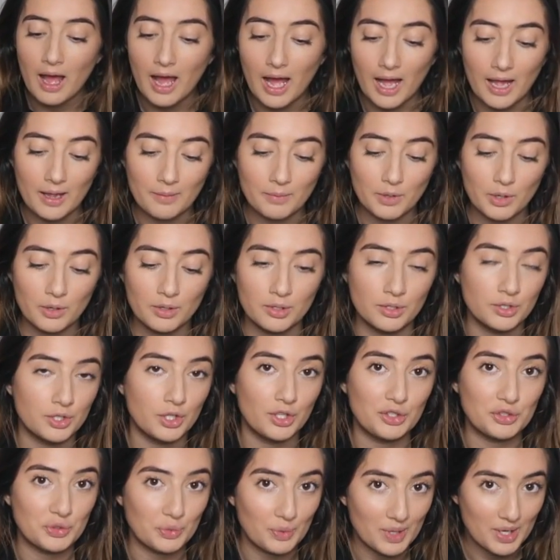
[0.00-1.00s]
I am going to
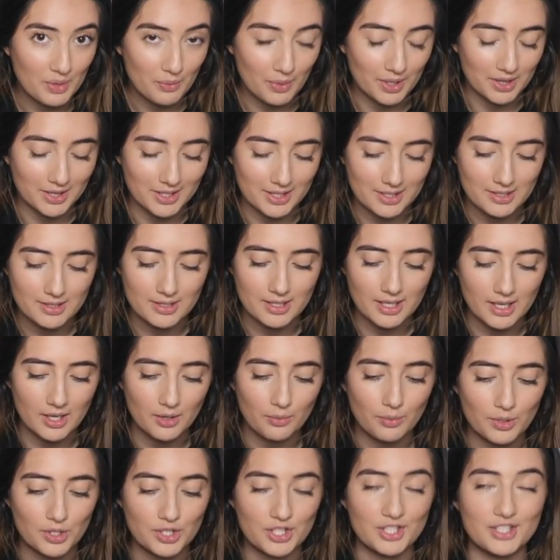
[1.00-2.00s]
turn 21 this
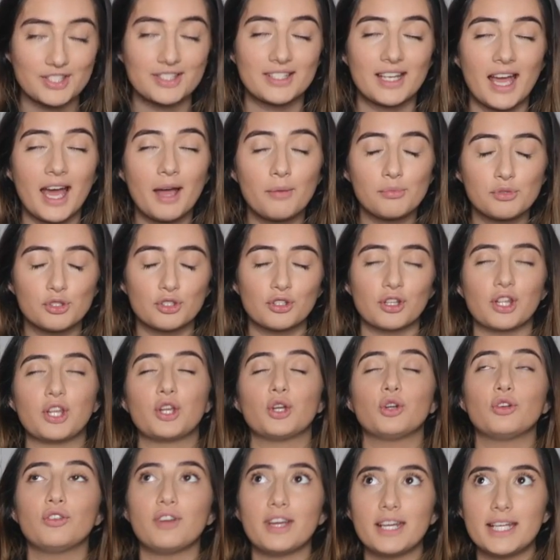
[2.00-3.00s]
year, which is absolutely
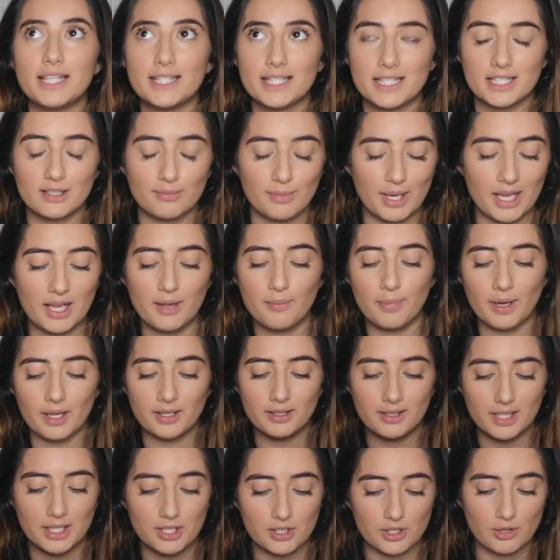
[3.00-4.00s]
crazy to me,
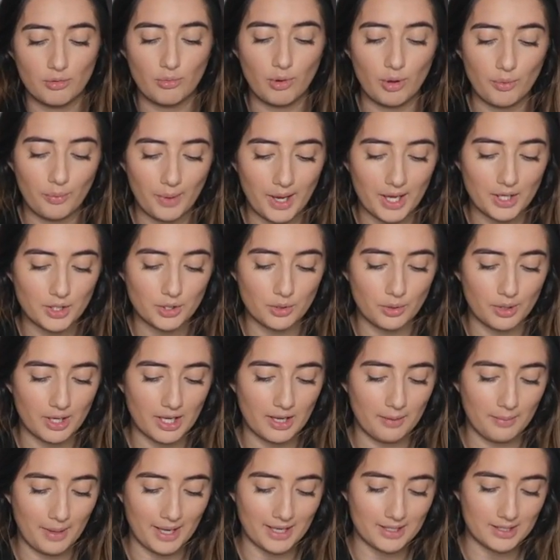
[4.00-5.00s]
but that's not what we're
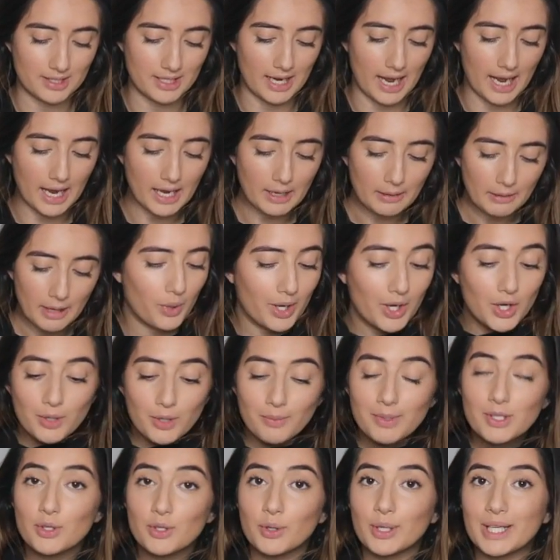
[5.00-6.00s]
talking about today. We're
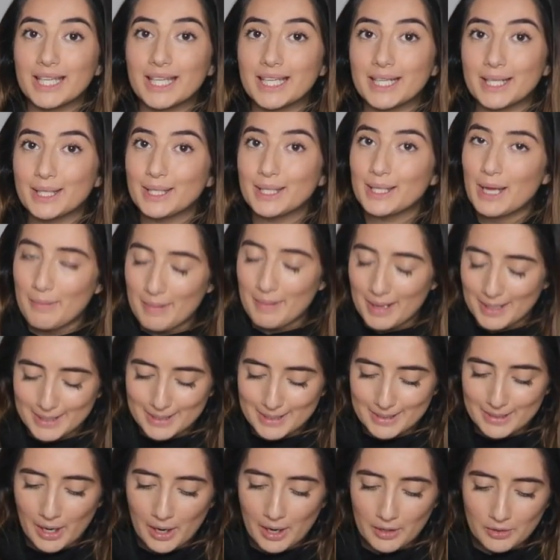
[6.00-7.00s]
gonna be talking
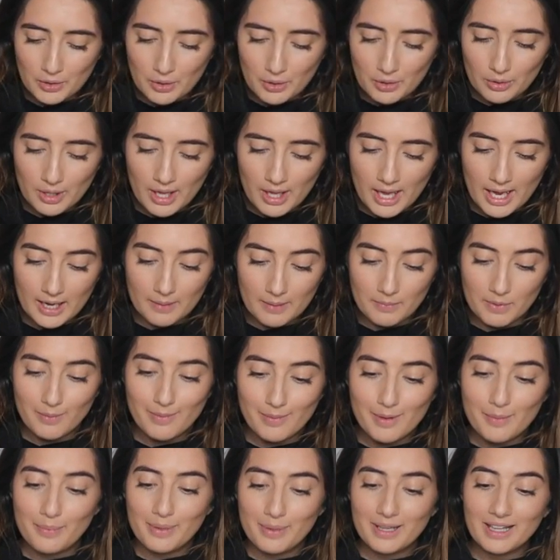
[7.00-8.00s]
about Stardoll, and I'm gonna
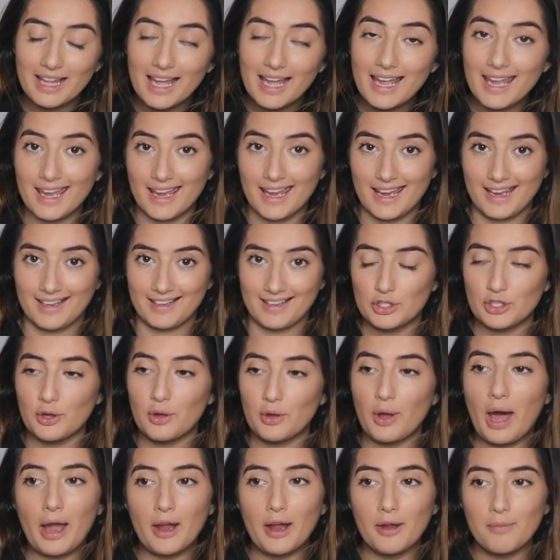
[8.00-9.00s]
be playing.
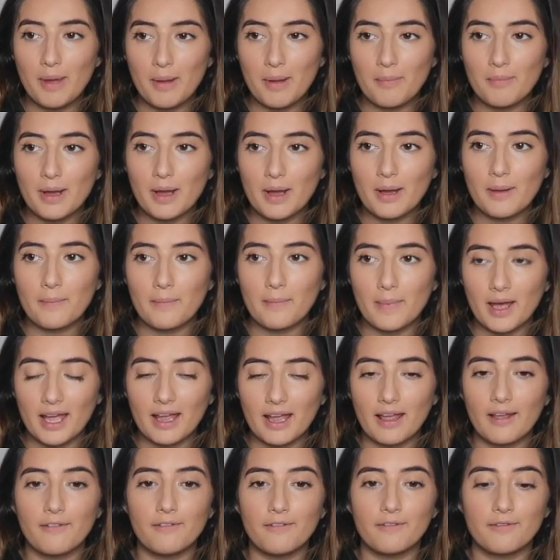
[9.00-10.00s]
So I remember
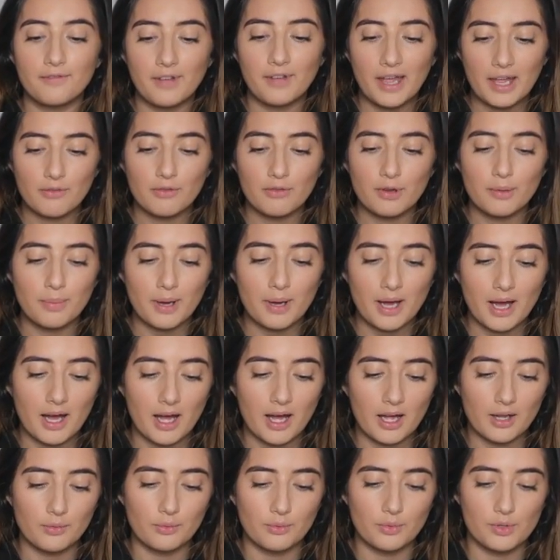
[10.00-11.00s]
my favorite
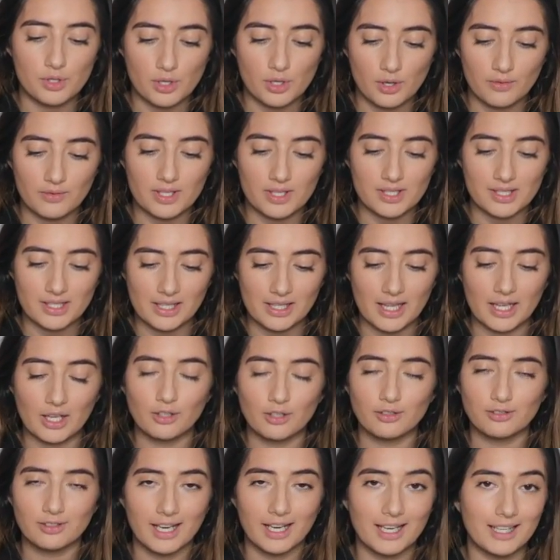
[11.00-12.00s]
part was obviously
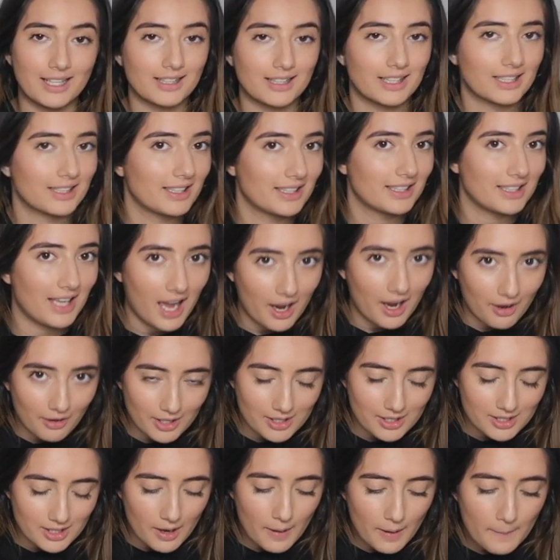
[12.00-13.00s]
like creating like the
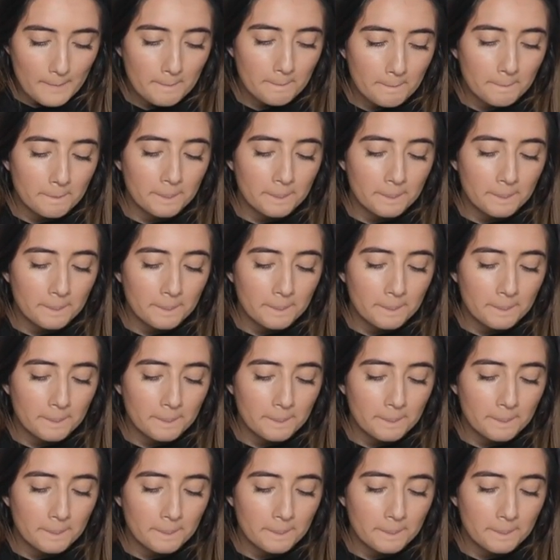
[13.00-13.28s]
character.